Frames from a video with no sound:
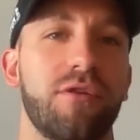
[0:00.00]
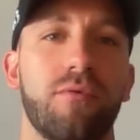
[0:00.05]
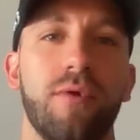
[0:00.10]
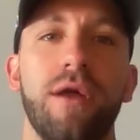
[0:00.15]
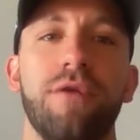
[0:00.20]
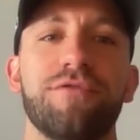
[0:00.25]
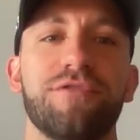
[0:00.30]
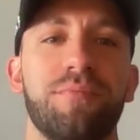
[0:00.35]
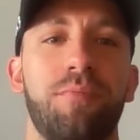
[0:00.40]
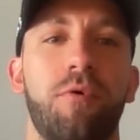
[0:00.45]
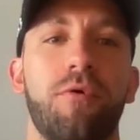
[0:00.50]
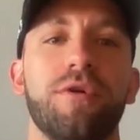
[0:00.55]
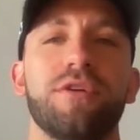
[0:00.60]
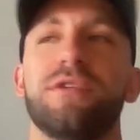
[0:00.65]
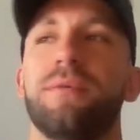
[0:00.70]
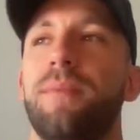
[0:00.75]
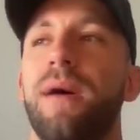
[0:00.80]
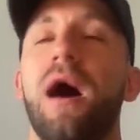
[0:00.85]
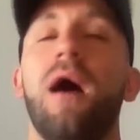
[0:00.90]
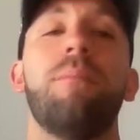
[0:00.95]
The Raiders Report
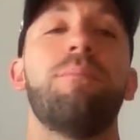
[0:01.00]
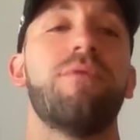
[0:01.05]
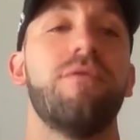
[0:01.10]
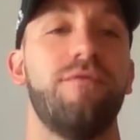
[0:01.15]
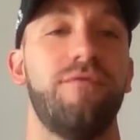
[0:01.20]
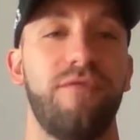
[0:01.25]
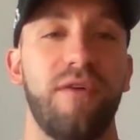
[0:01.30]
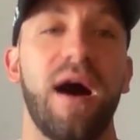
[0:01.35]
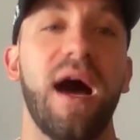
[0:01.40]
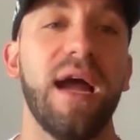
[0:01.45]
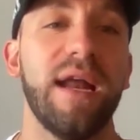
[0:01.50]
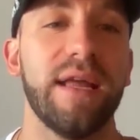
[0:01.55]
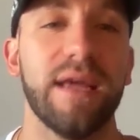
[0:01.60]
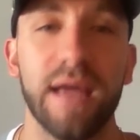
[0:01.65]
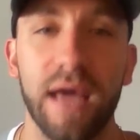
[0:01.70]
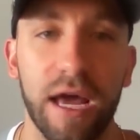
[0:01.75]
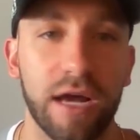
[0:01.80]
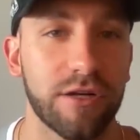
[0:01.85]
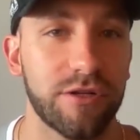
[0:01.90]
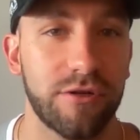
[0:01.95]
is about providing
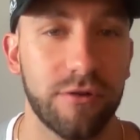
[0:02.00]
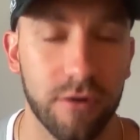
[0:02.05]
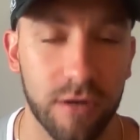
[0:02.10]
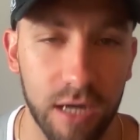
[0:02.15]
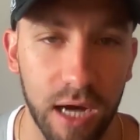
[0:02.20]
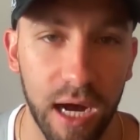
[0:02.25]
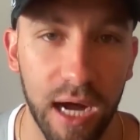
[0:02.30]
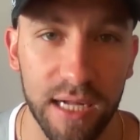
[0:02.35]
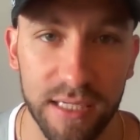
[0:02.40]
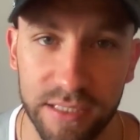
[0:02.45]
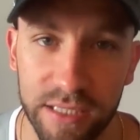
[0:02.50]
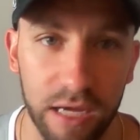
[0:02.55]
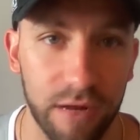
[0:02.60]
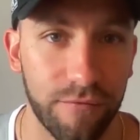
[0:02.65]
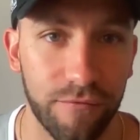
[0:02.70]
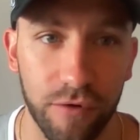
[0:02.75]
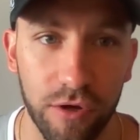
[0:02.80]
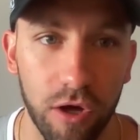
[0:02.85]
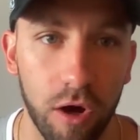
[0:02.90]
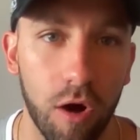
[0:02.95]
extra
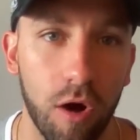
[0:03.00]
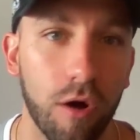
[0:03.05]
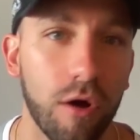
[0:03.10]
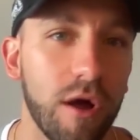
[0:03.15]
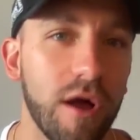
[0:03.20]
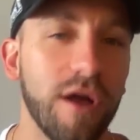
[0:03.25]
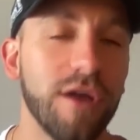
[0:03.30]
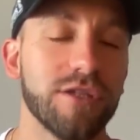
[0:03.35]
content for y'all.